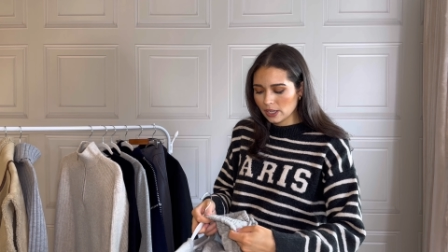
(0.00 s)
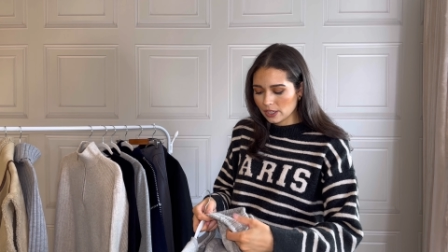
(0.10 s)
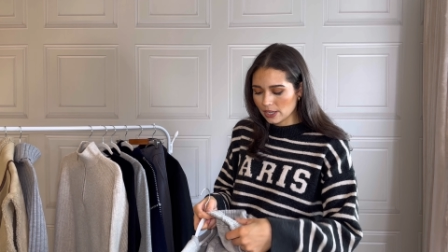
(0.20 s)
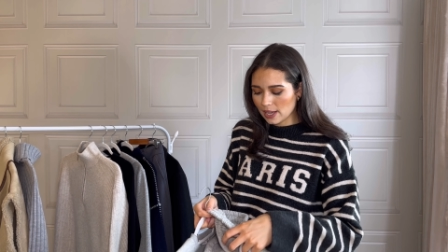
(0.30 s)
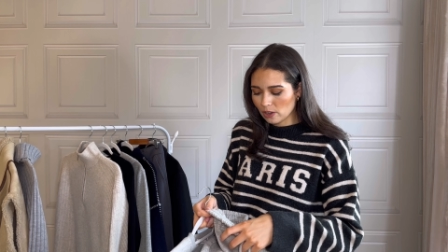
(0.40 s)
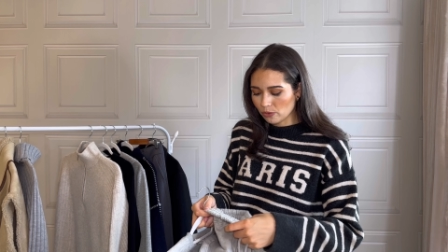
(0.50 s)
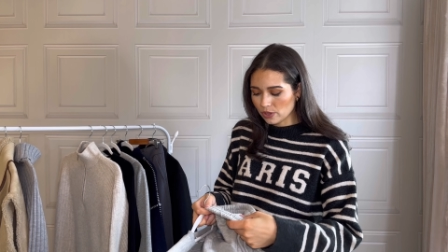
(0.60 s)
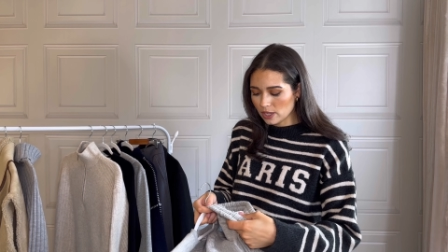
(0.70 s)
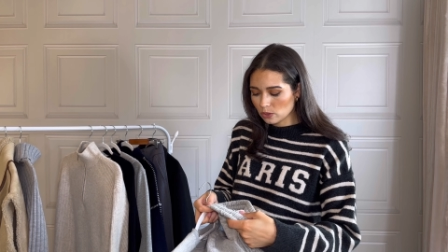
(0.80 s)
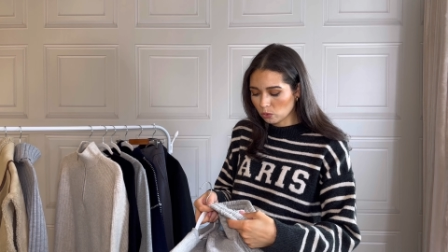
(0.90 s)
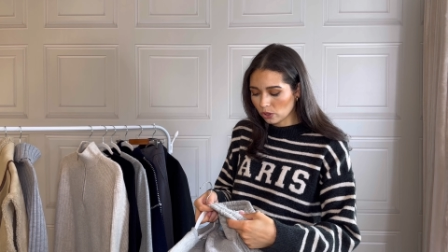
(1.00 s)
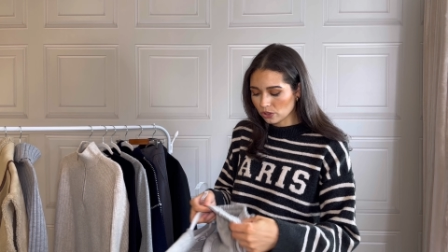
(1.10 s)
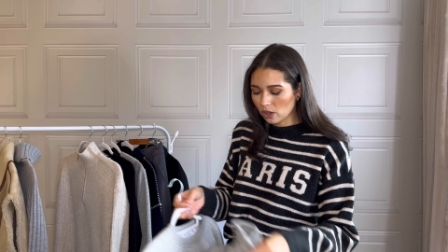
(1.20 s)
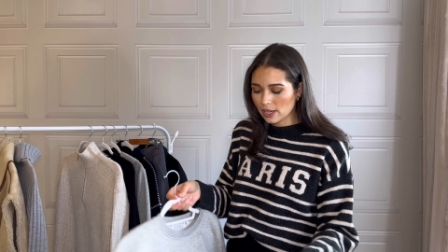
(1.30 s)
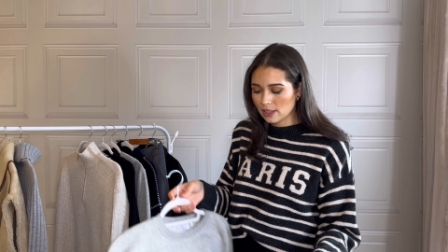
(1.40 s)
Now, these was
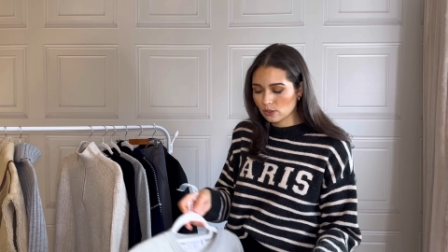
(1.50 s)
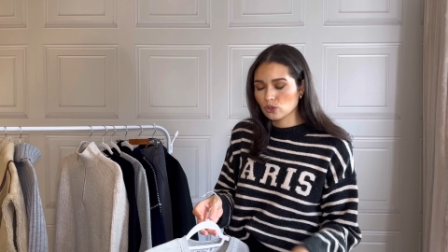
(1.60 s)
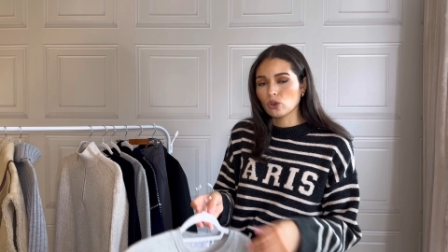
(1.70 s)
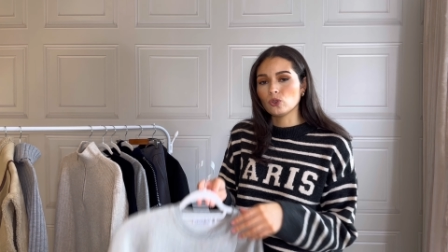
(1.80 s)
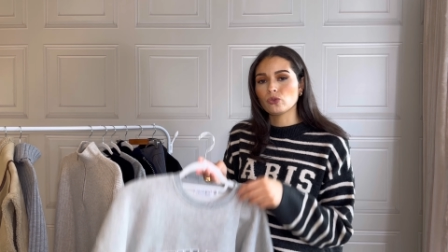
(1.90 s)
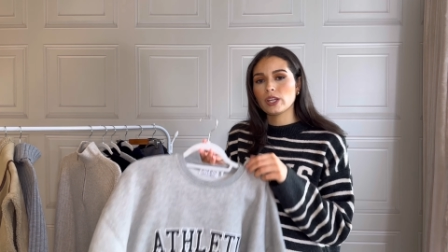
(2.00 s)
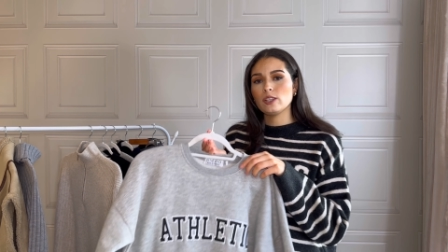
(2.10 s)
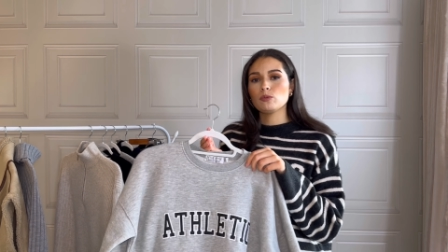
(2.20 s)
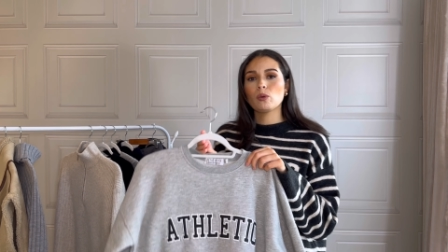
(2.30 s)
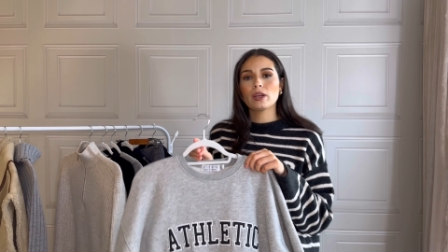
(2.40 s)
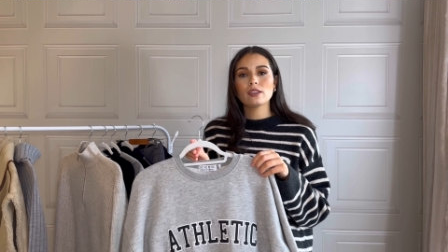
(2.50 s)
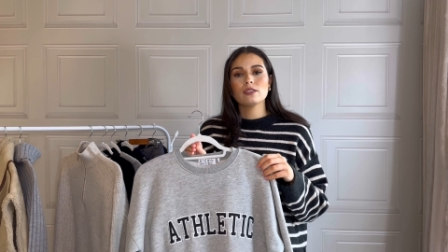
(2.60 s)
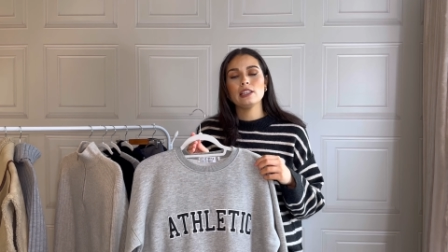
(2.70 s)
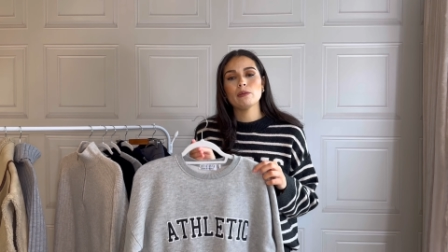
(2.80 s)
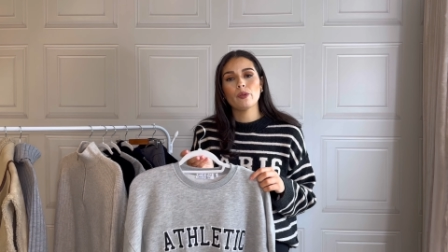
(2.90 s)
not in the tall range, but when I
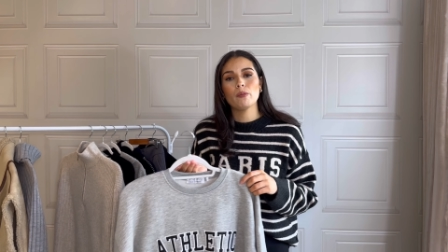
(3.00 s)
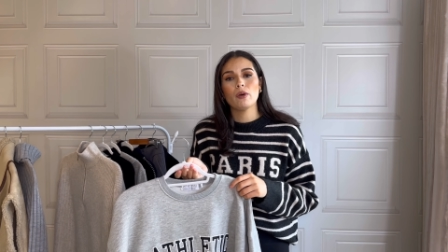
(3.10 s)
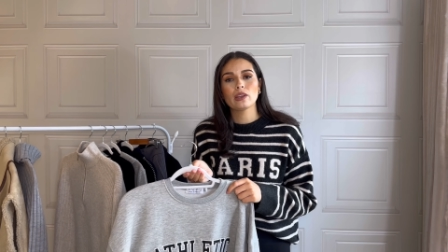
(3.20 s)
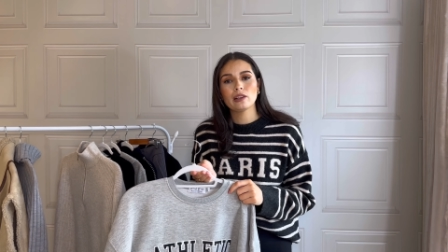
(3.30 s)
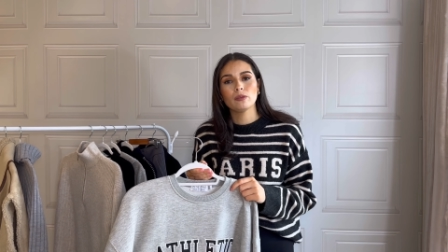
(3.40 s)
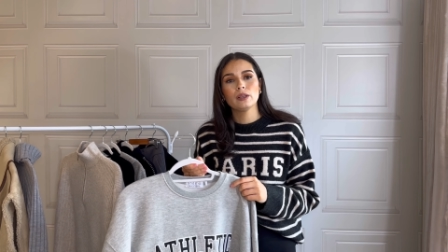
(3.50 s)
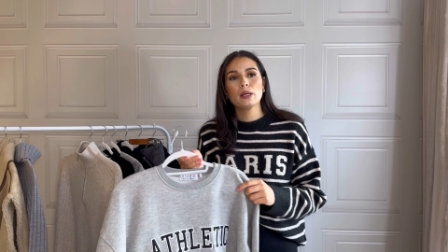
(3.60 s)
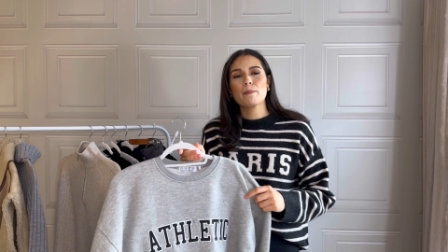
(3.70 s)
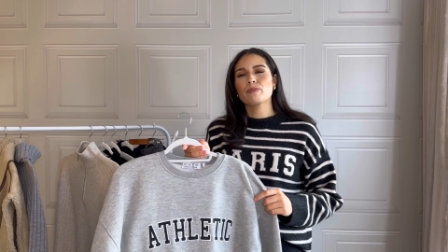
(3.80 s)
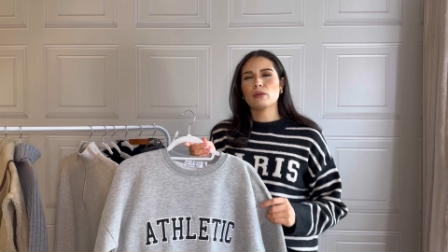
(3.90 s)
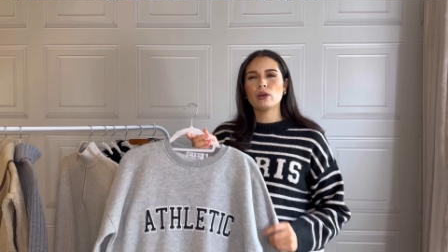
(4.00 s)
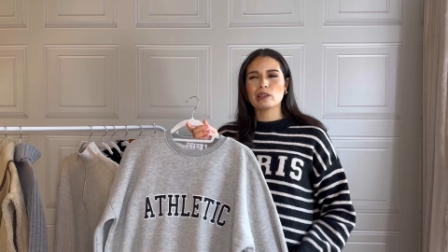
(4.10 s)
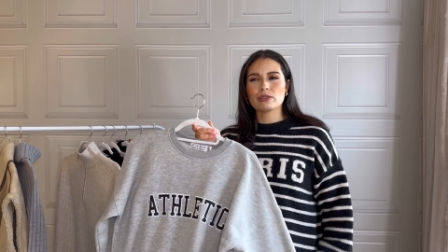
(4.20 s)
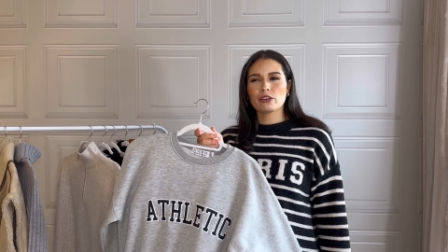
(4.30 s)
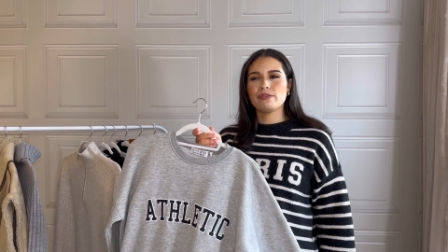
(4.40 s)
seen them on the model, the
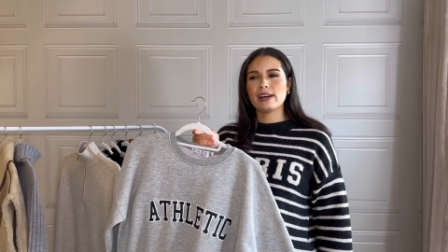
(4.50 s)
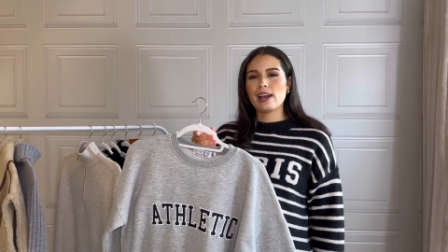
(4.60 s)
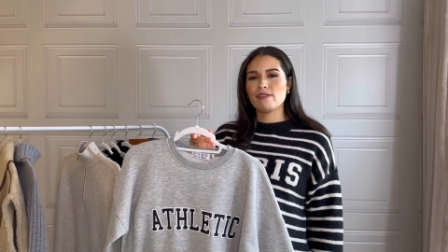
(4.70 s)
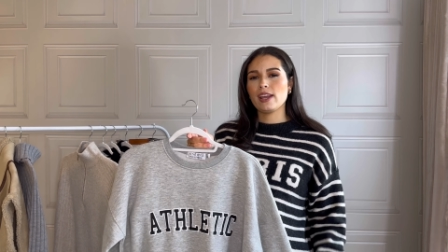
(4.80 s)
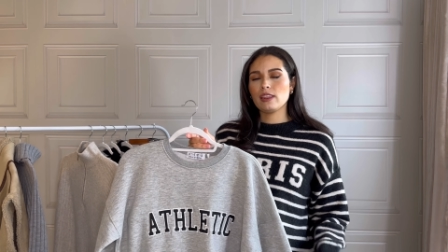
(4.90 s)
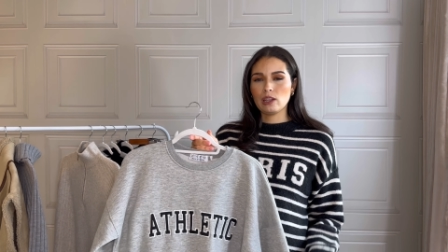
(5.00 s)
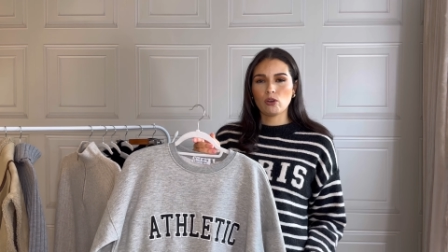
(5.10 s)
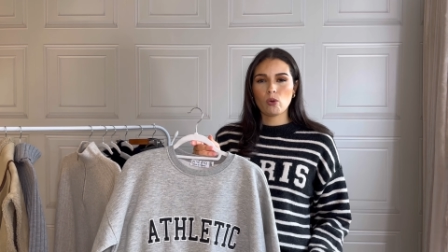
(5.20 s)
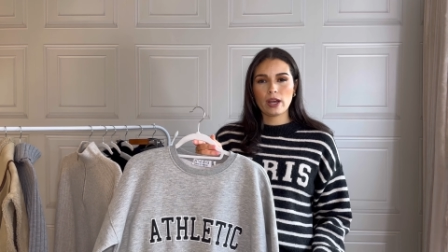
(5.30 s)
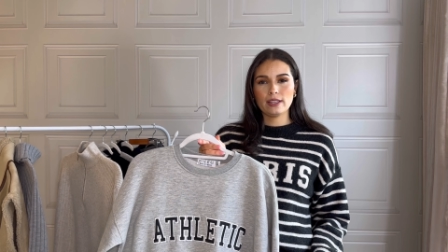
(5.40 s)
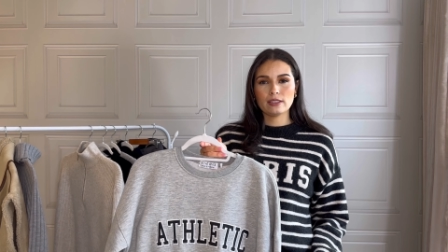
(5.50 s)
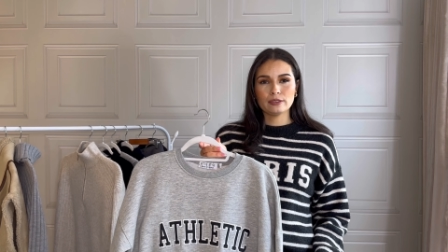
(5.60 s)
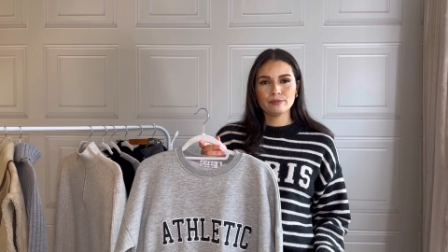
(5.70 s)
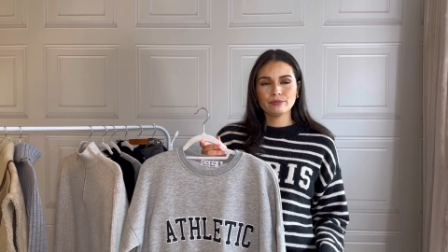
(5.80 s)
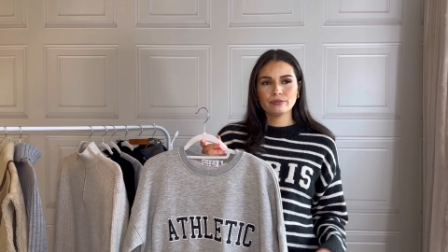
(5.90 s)
model's like 5'8 and they look quite
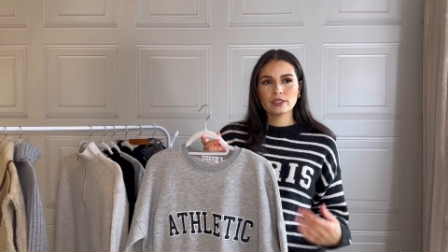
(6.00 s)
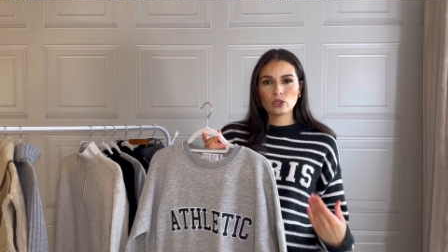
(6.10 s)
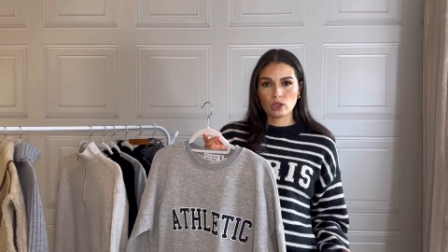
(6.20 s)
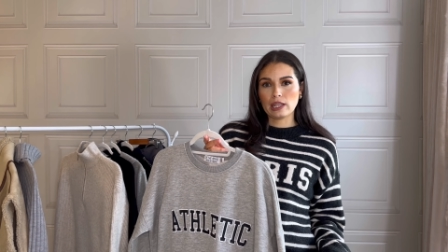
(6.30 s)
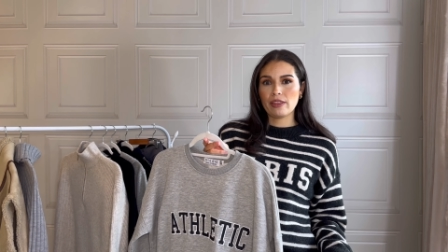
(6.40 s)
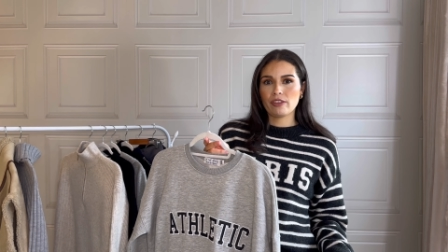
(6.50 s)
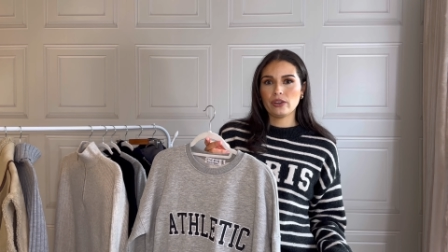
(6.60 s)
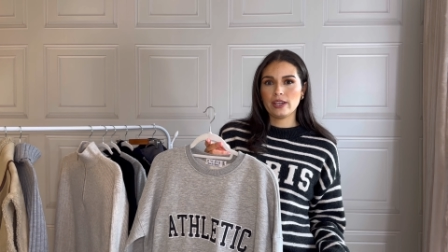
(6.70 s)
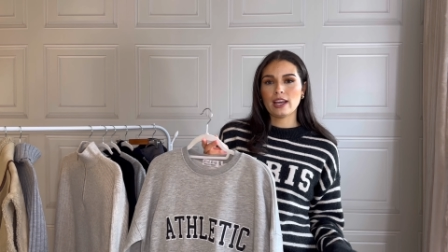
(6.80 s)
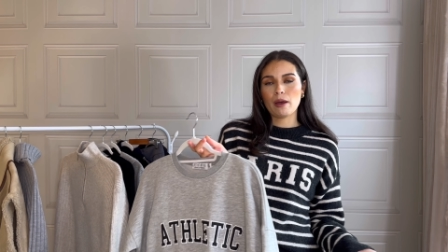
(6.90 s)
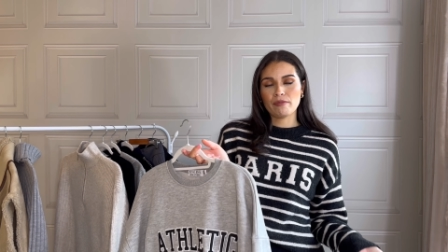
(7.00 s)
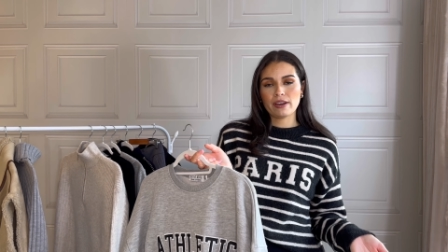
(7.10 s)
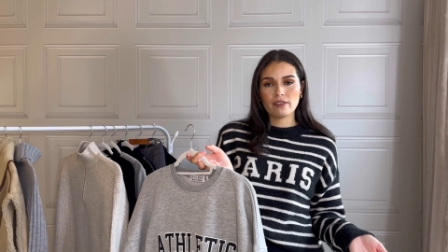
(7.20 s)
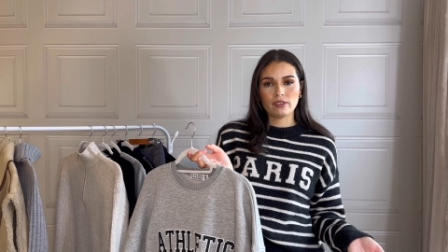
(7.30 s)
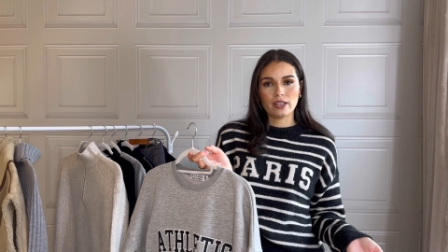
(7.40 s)
good length on it. I'm
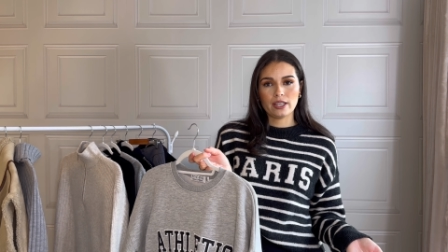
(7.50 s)
5'9.